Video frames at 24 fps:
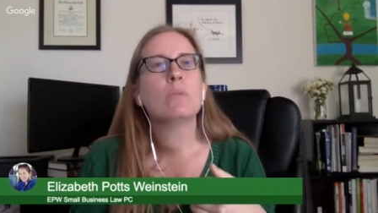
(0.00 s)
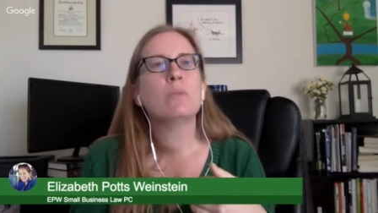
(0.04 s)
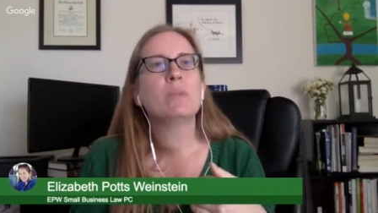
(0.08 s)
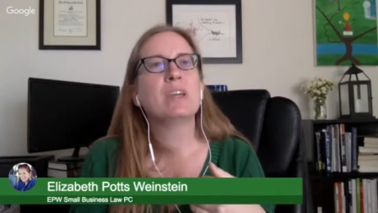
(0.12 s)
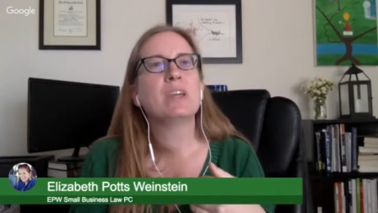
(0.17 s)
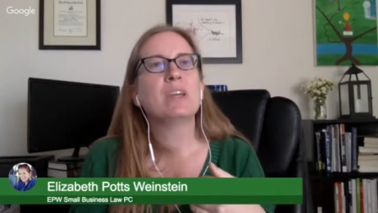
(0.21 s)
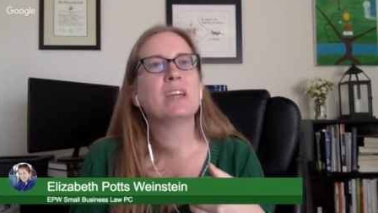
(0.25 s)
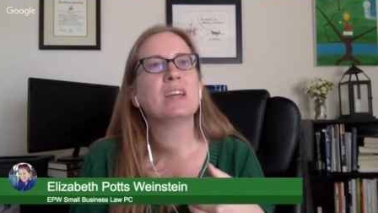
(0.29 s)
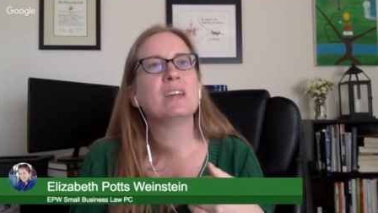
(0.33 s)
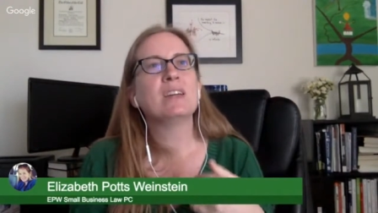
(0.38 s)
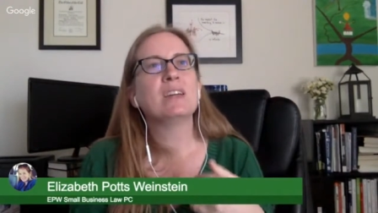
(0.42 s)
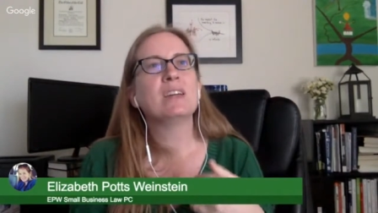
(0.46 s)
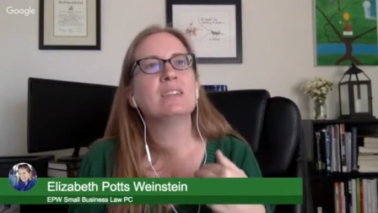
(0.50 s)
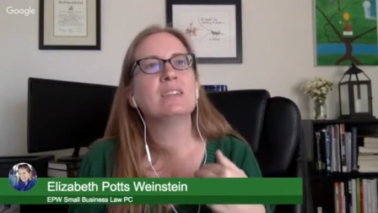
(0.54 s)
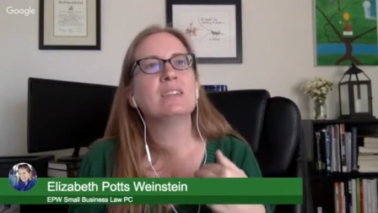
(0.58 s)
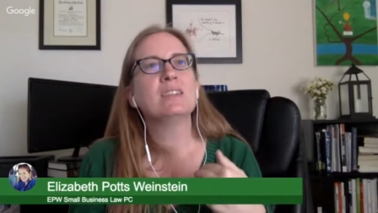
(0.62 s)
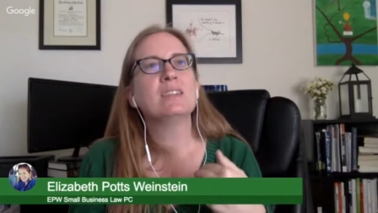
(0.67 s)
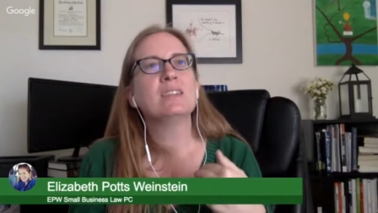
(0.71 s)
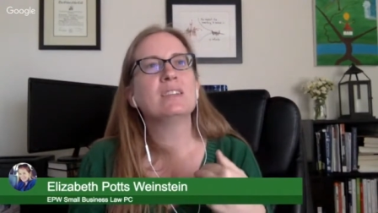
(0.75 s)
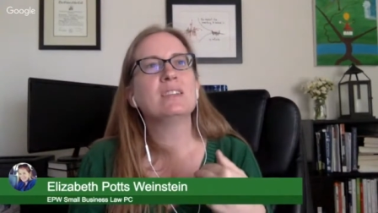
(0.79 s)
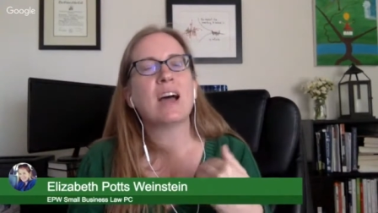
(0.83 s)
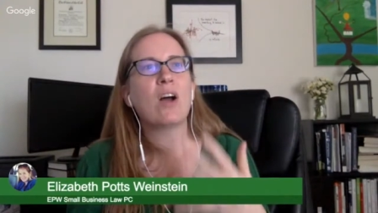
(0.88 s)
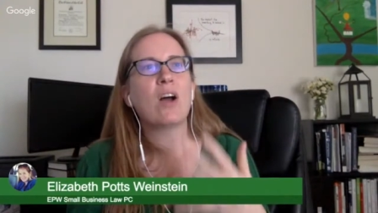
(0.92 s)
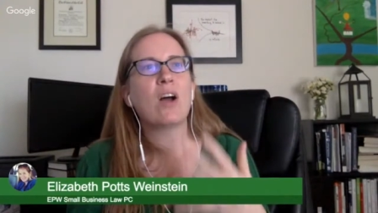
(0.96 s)
Because,
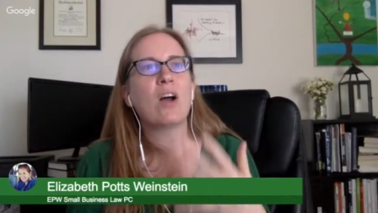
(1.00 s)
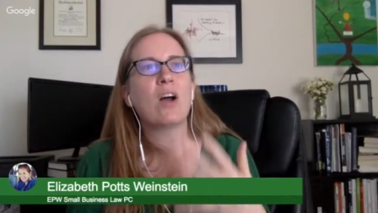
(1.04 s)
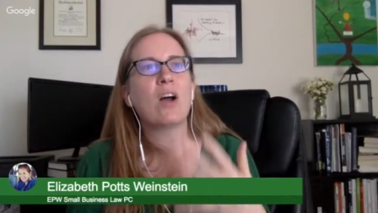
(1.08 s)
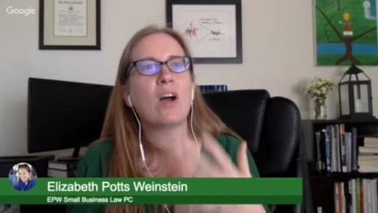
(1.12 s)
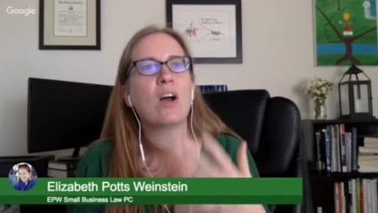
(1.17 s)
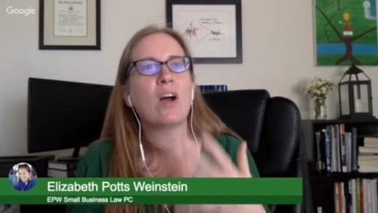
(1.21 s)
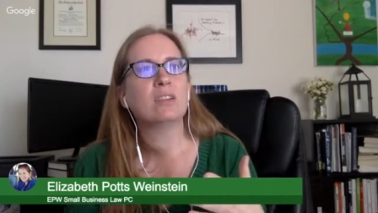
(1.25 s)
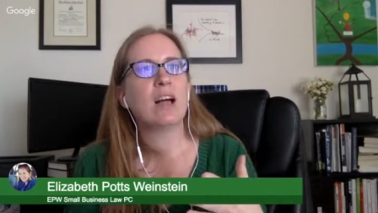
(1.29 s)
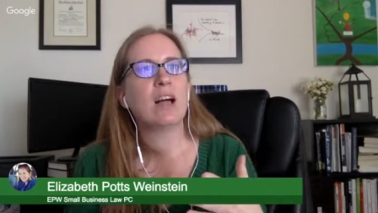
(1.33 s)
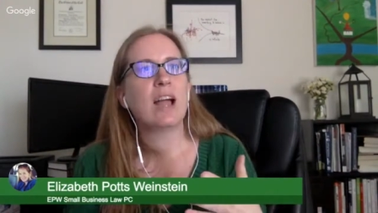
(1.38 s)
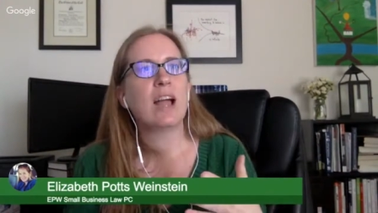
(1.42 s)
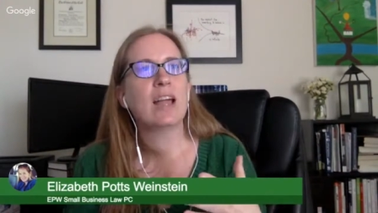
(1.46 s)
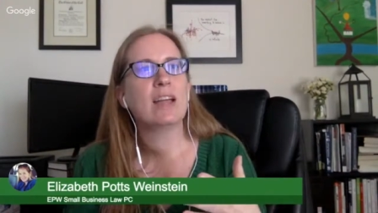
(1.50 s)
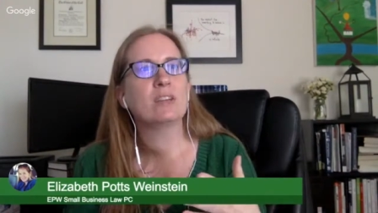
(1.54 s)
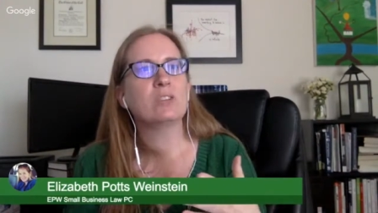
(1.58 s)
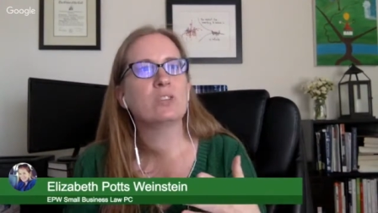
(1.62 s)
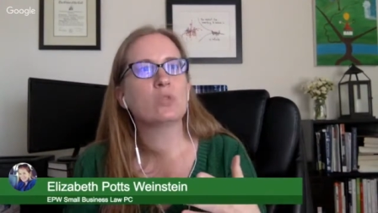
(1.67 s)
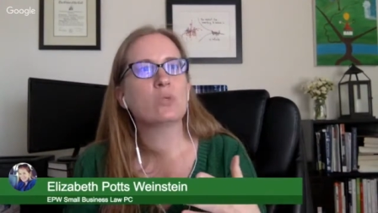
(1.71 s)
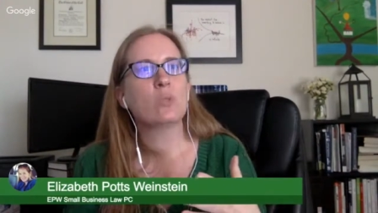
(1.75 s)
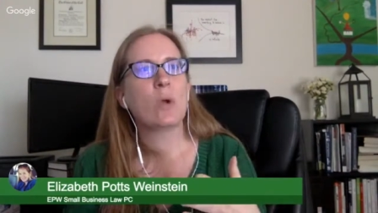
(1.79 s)
I've had clients